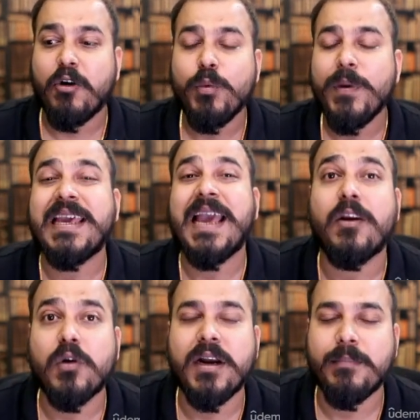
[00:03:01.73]
How do we
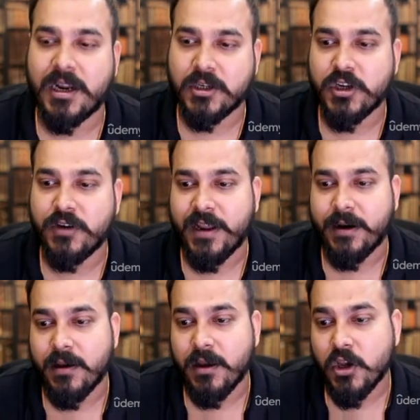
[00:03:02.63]
calculate margin of
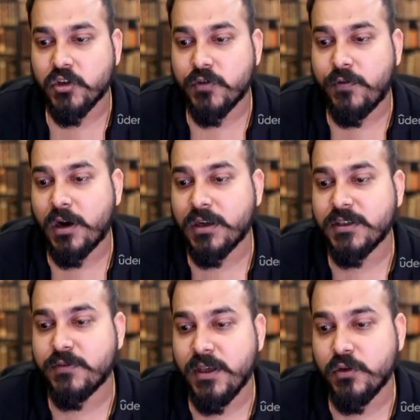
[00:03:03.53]
error? So for
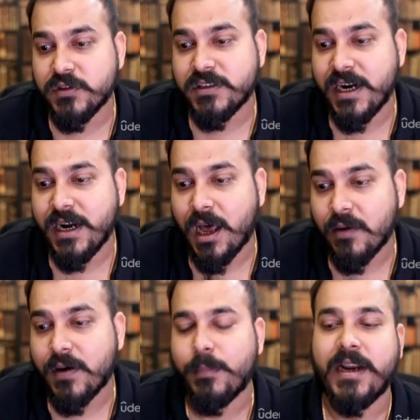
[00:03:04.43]
this, we use Z
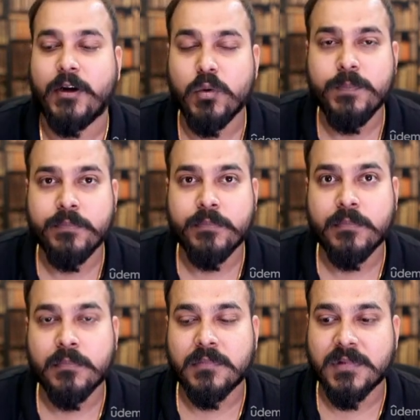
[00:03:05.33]
alpha by 2.
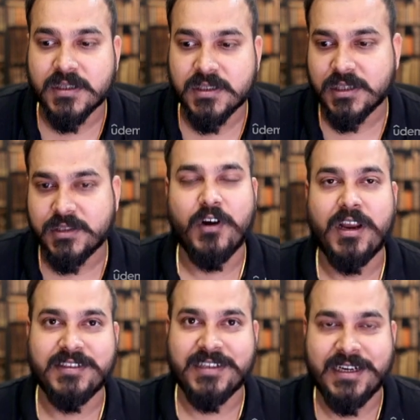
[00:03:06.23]
This is just
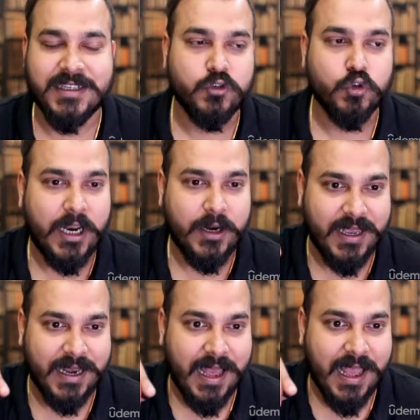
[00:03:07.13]
for our Z test so
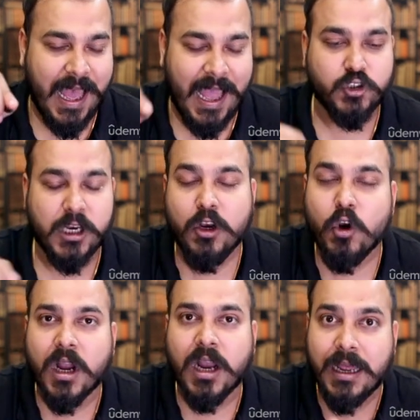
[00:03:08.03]
that we can
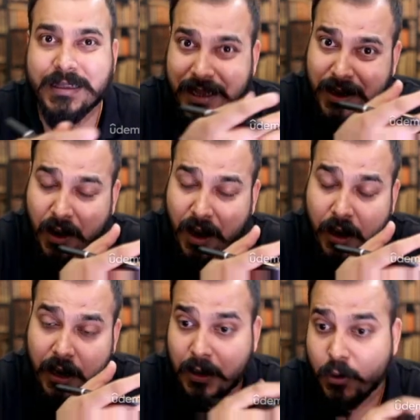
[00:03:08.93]
actually look
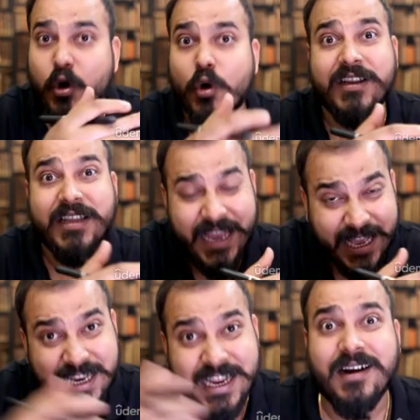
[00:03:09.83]
over the
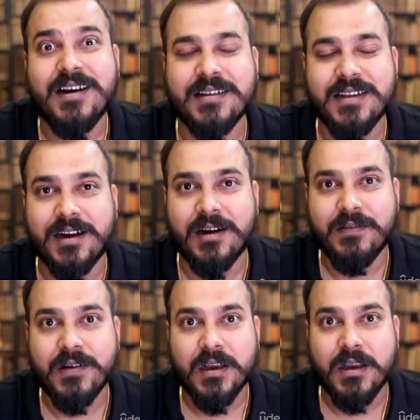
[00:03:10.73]
area under the
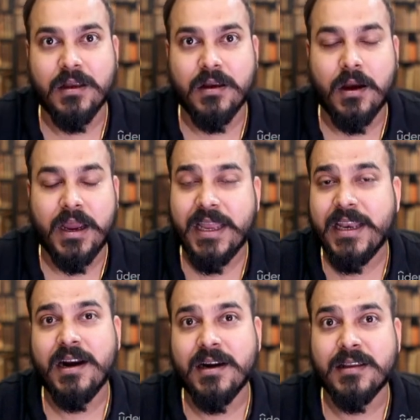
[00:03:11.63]

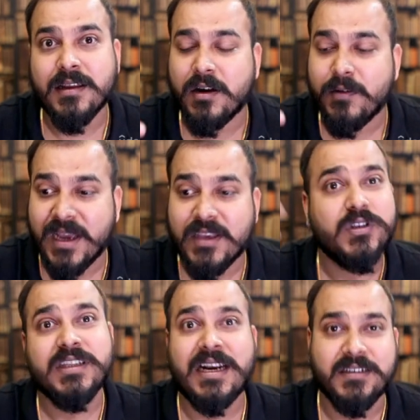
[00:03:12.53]
curve by
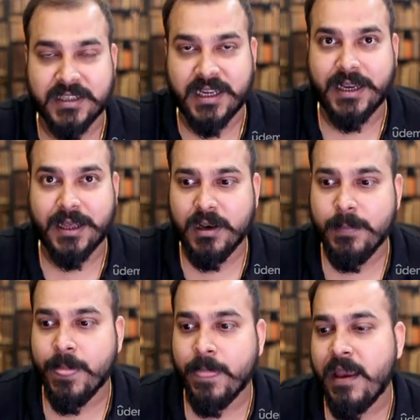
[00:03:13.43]
using that Z
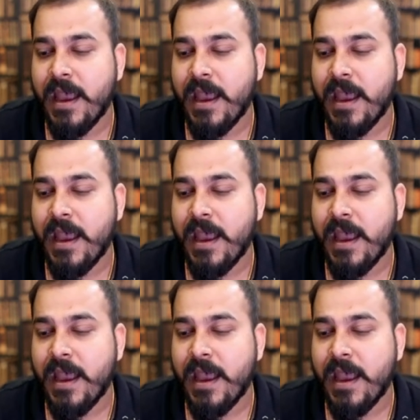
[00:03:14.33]
table.